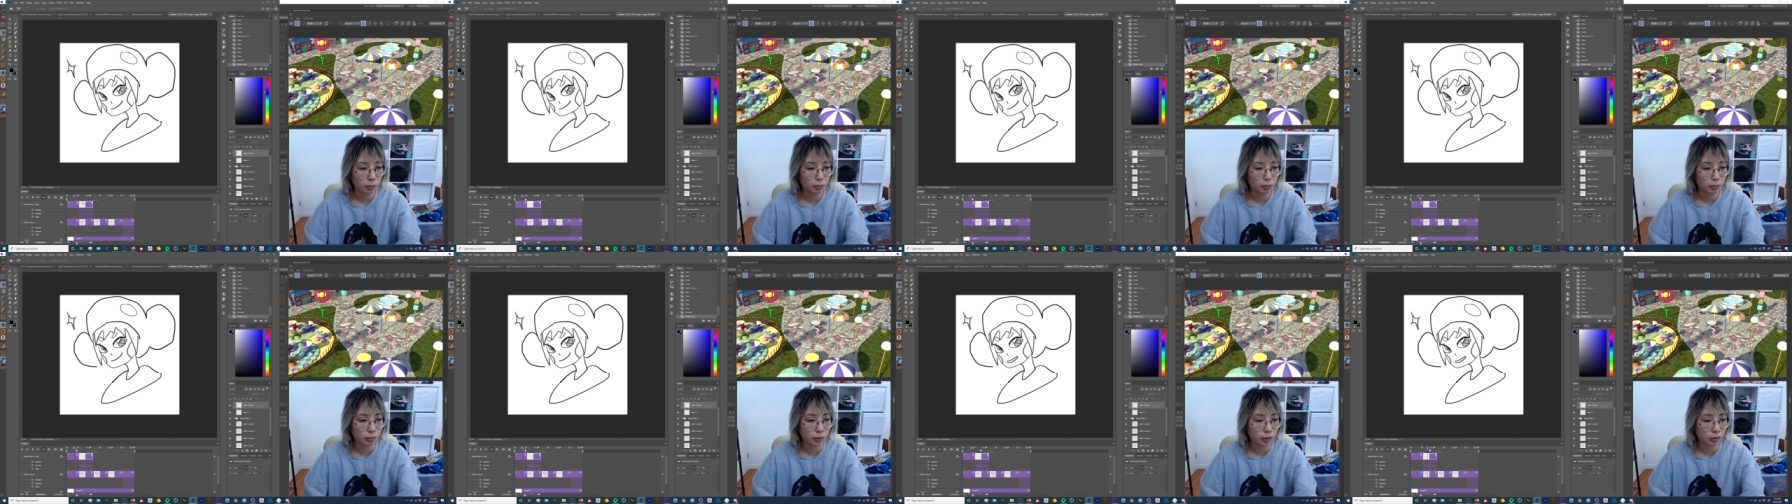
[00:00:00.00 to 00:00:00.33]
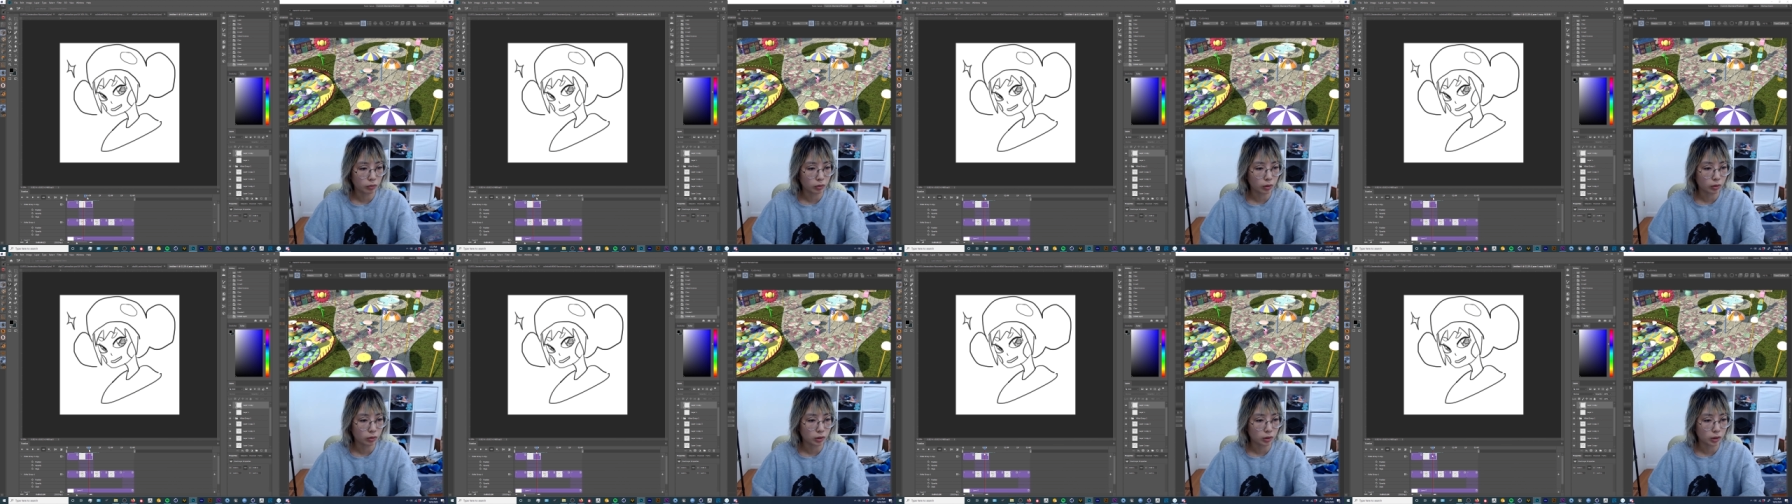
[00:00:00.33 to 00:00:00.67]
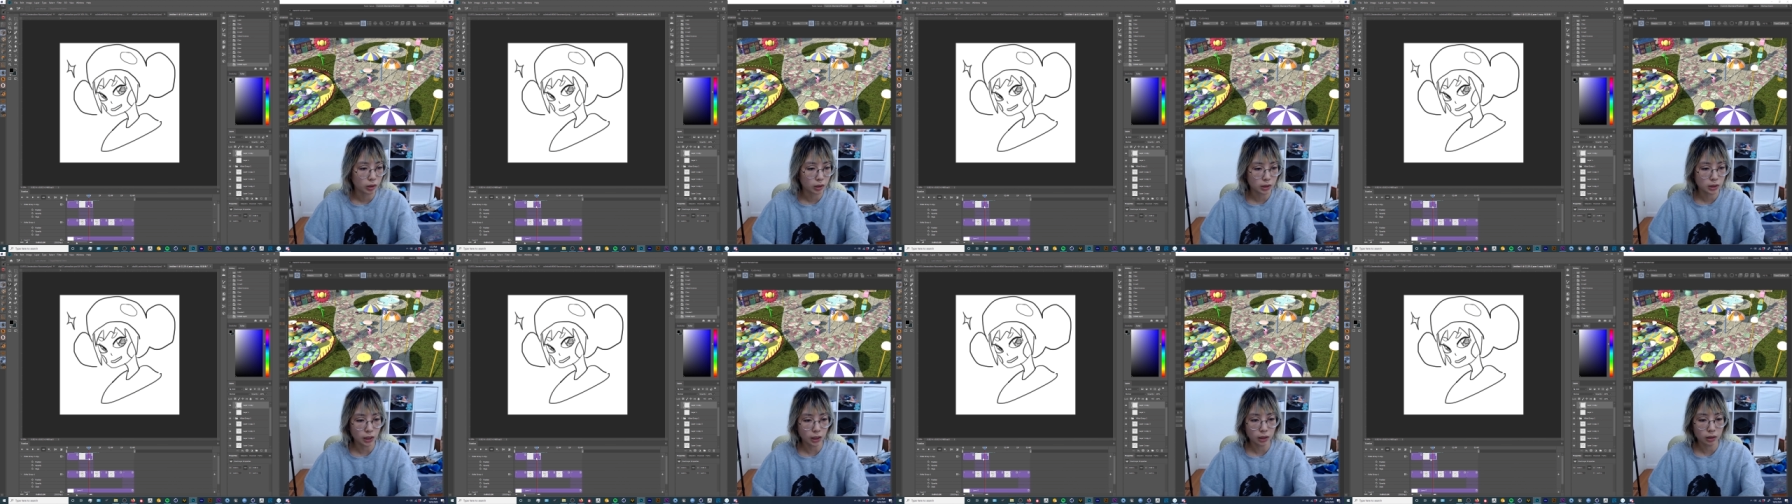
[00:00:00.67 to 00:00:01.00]
But if you go to
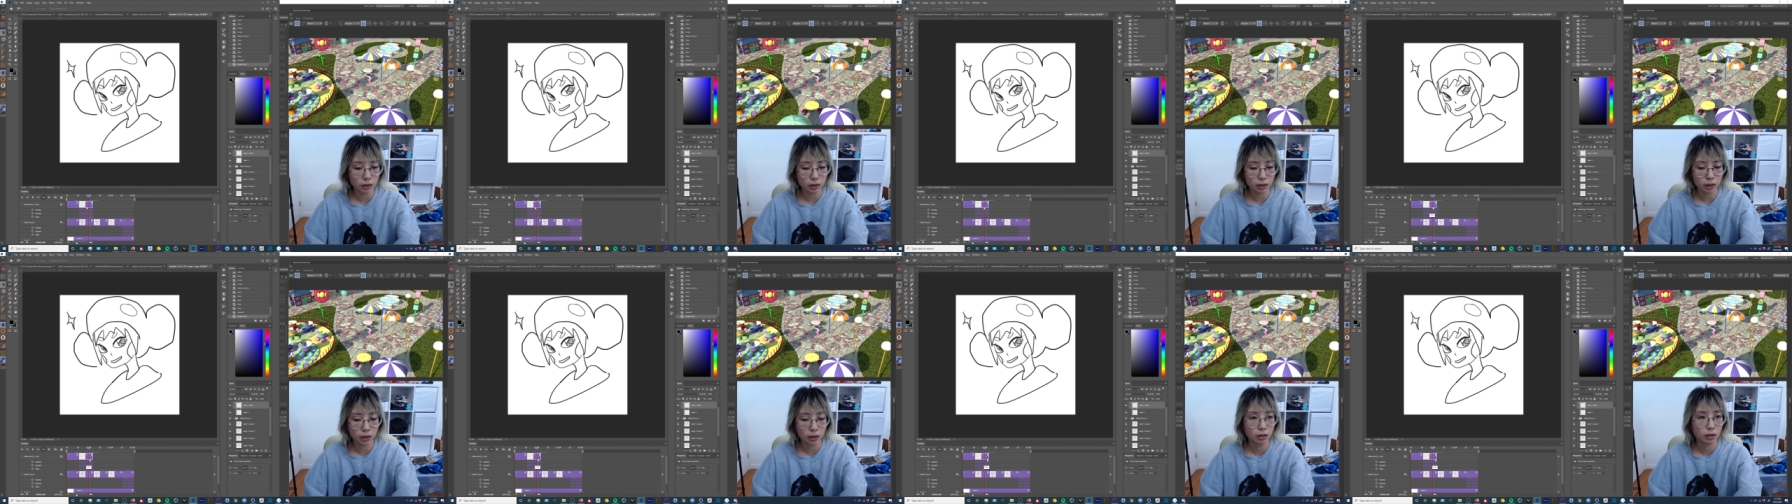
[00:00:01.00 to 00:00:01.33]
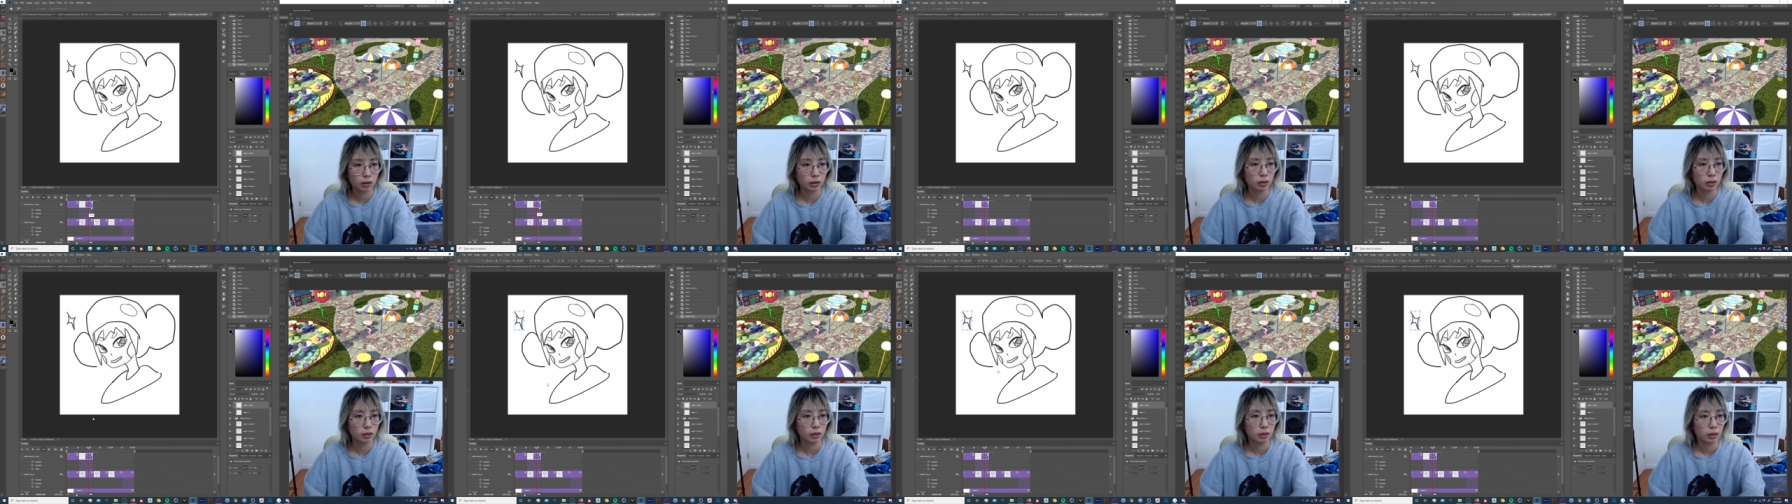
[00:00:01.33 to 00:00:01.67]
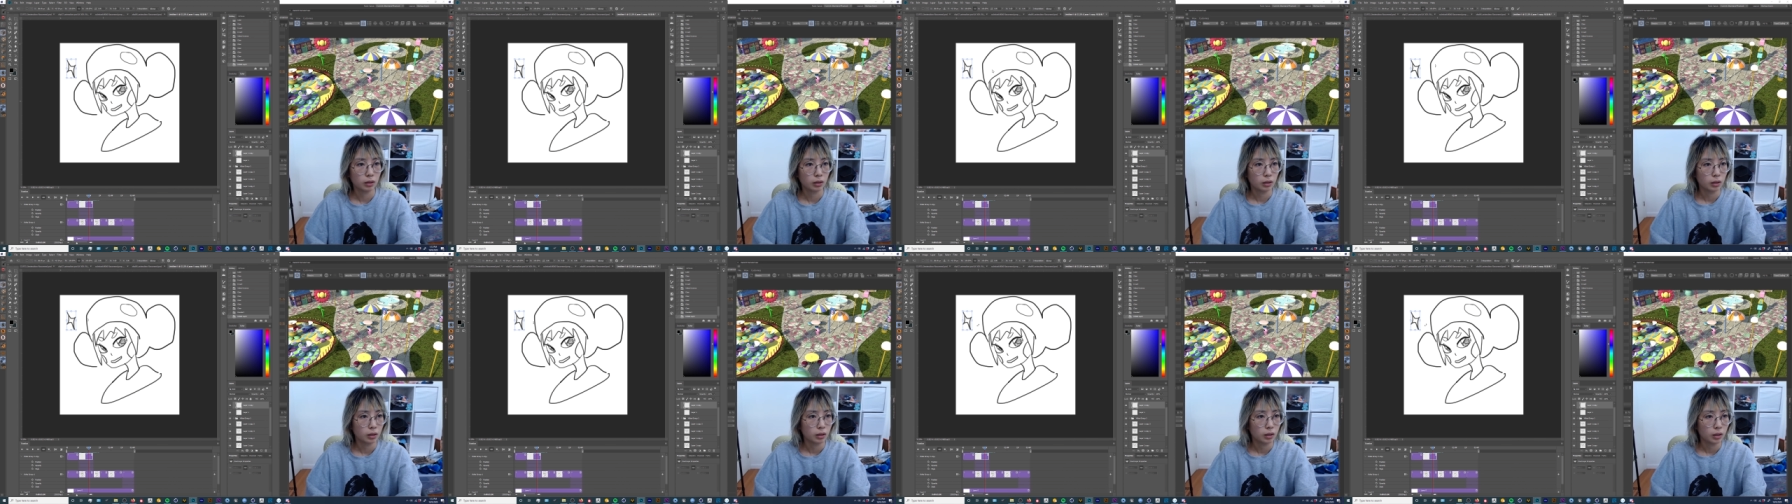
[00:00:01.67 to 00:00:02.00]
the second layer,
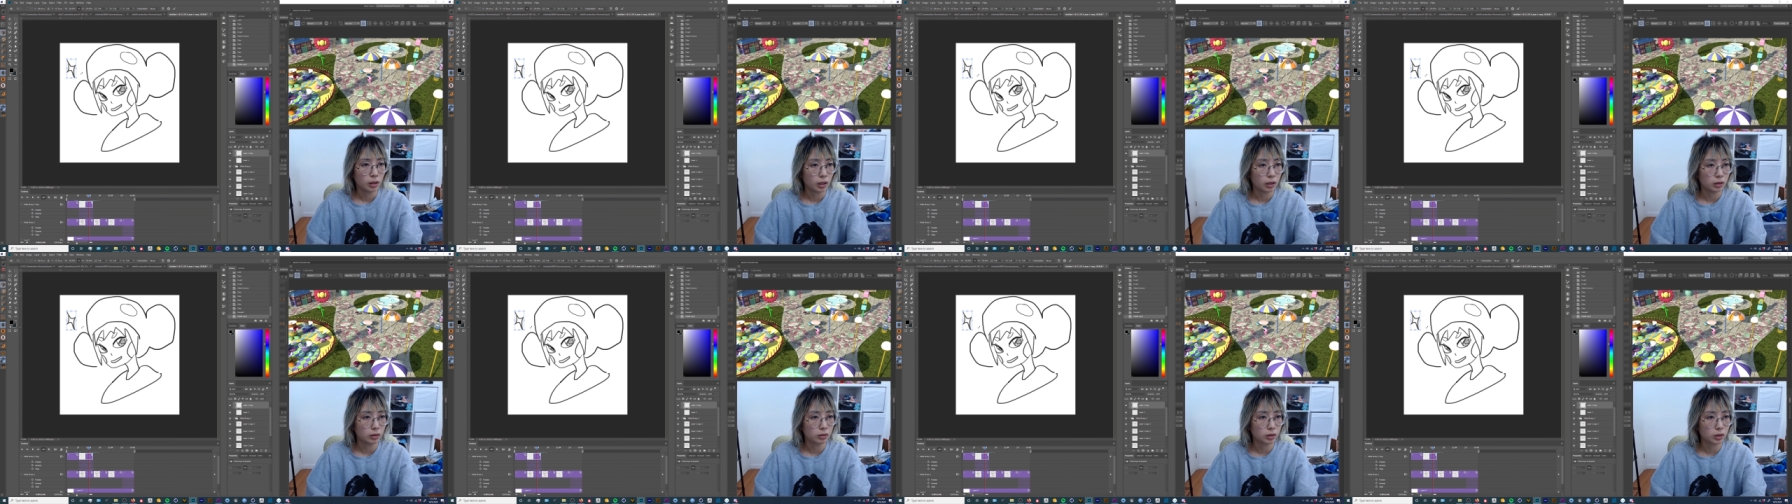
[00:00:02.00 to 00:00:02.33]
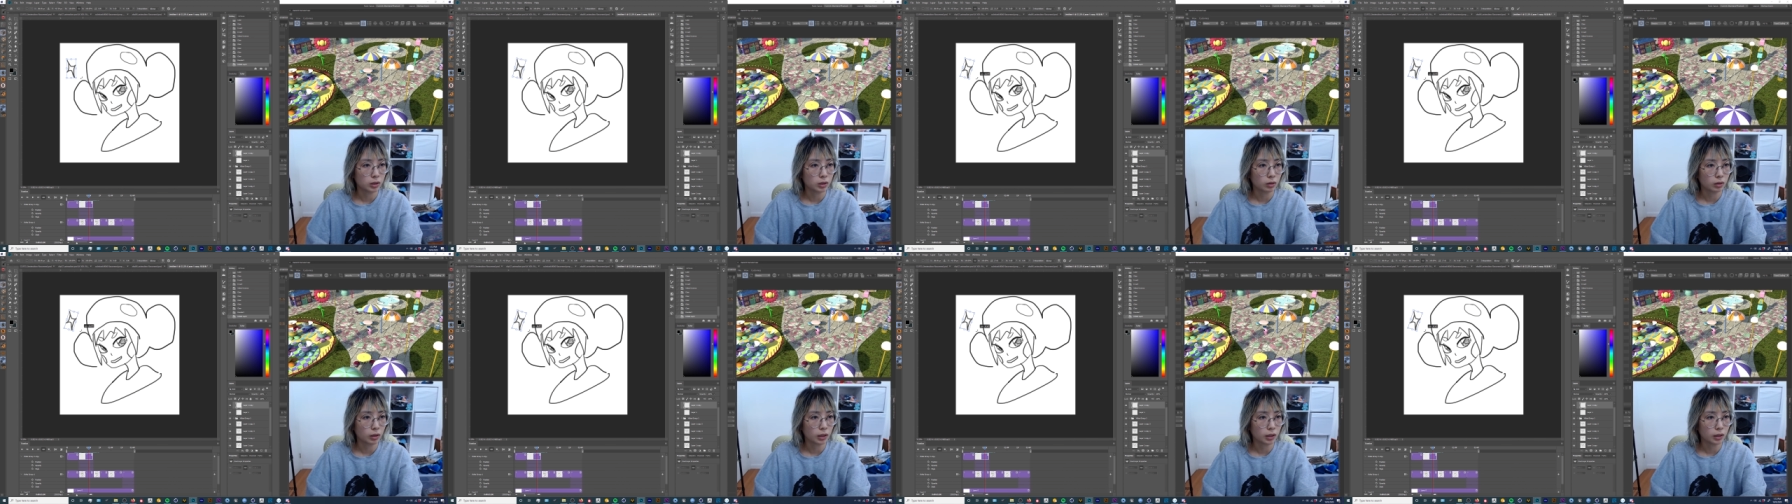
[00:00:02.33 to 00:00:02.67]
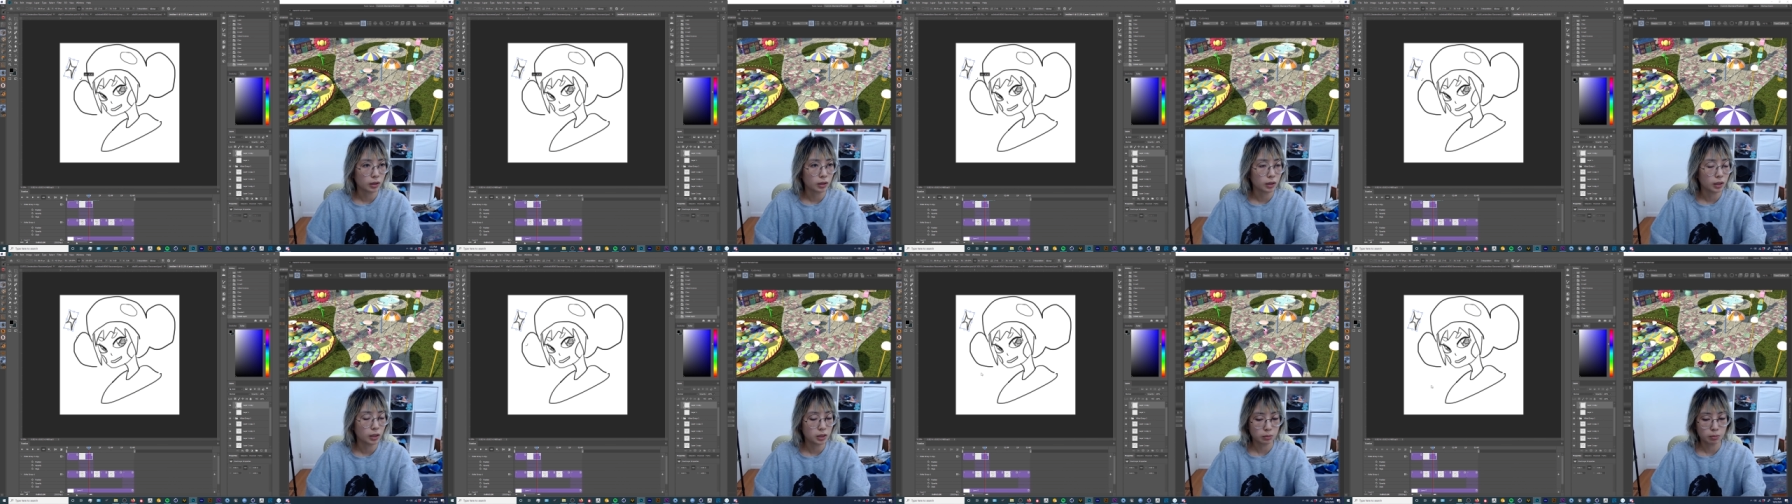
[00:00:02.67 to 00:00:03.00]
and you just go like
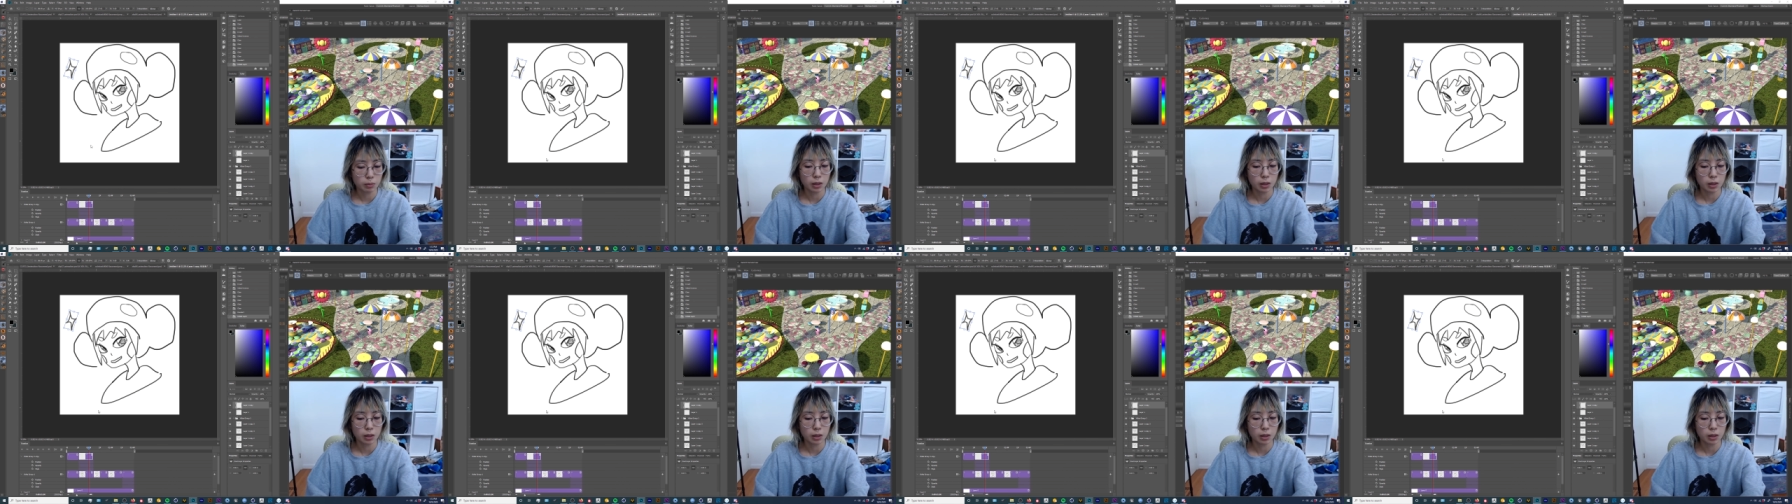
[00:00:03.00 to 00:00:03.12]
this